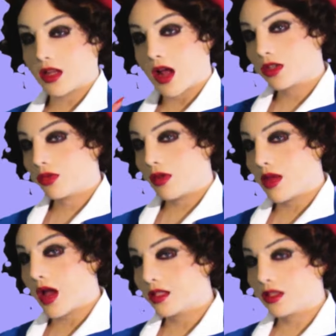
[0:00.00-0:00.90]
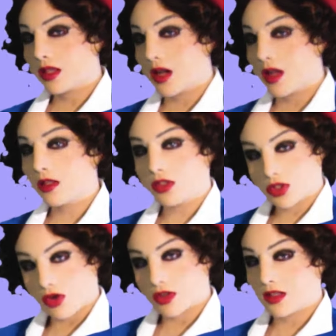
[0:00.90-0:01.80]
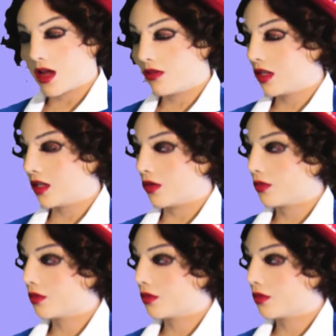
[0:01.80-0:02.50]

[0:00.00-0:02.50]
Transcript: the actual mask that I showed on that video.